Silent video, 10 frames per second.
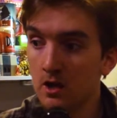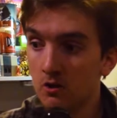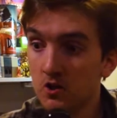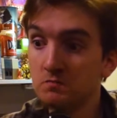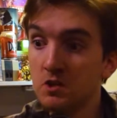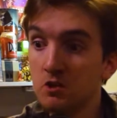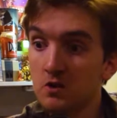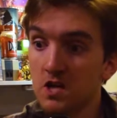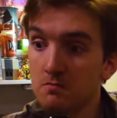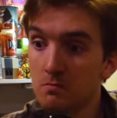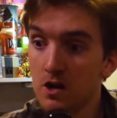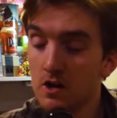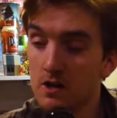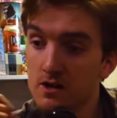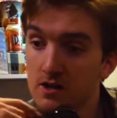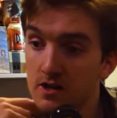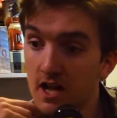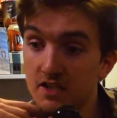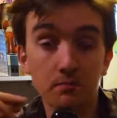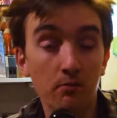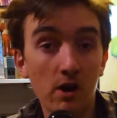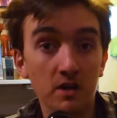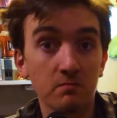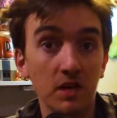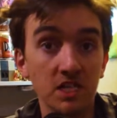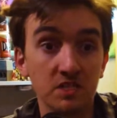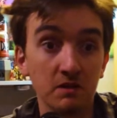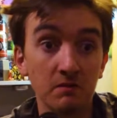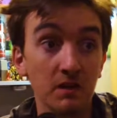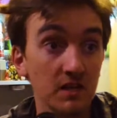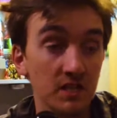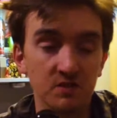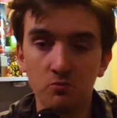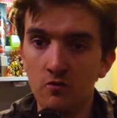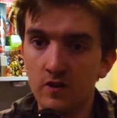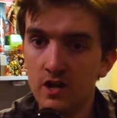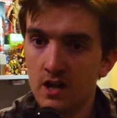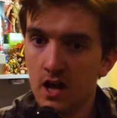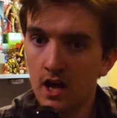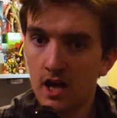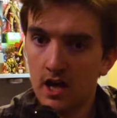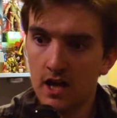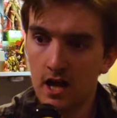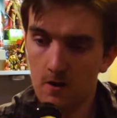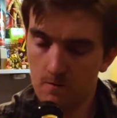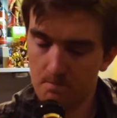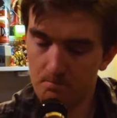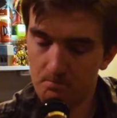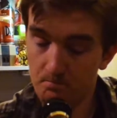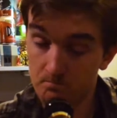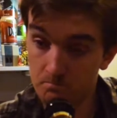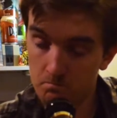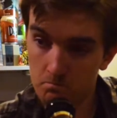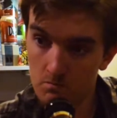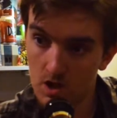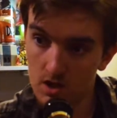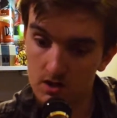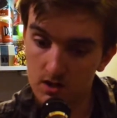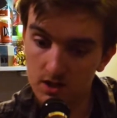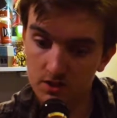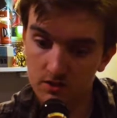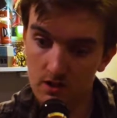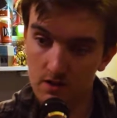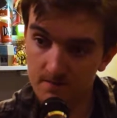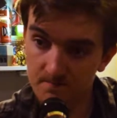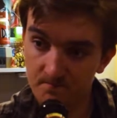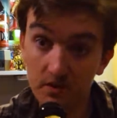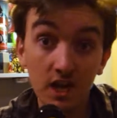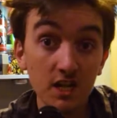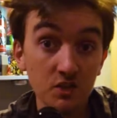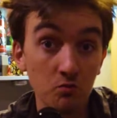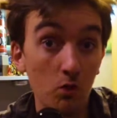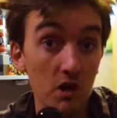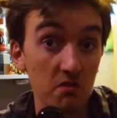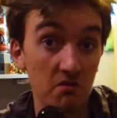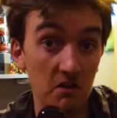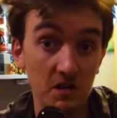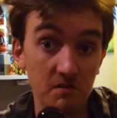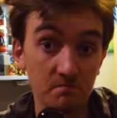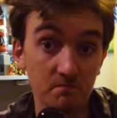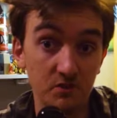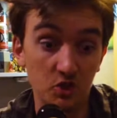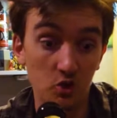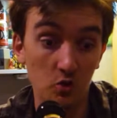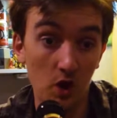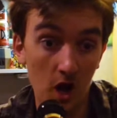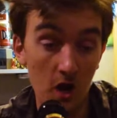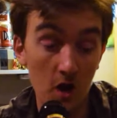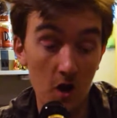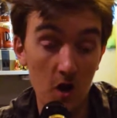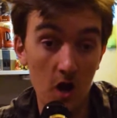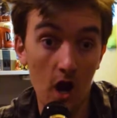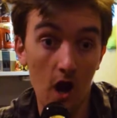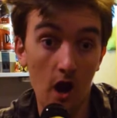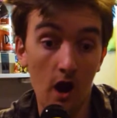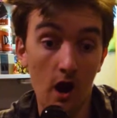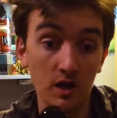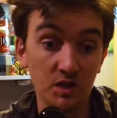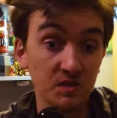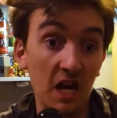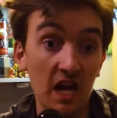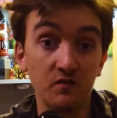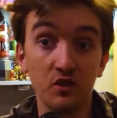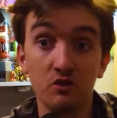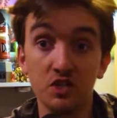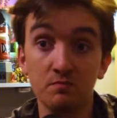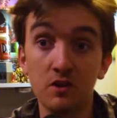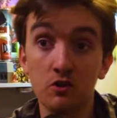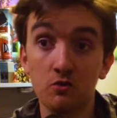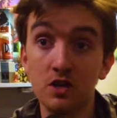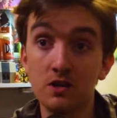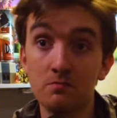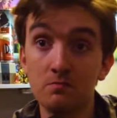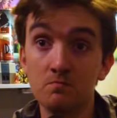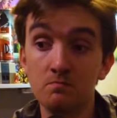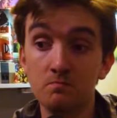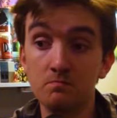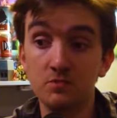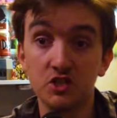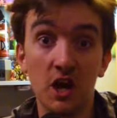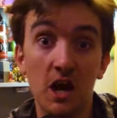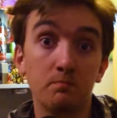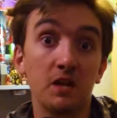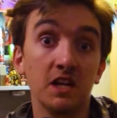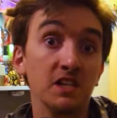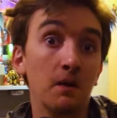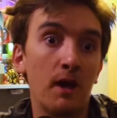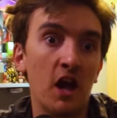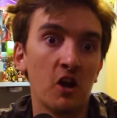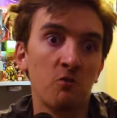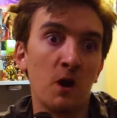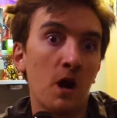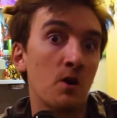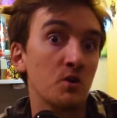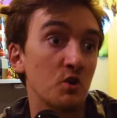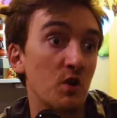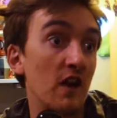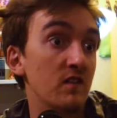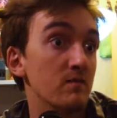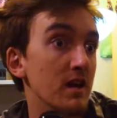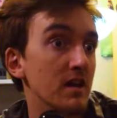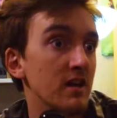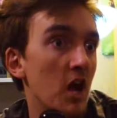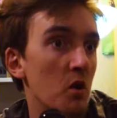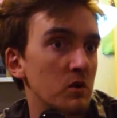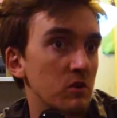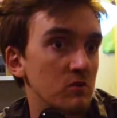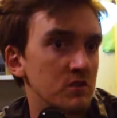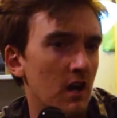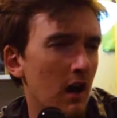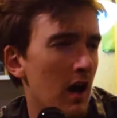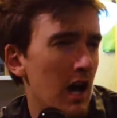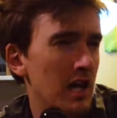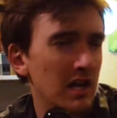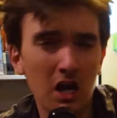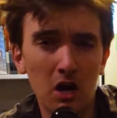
Krispy Kreme has a product placement in this movie. Now, it's one thing to just have your Krispy Kreme shop like in the background, or have your main characters sitting in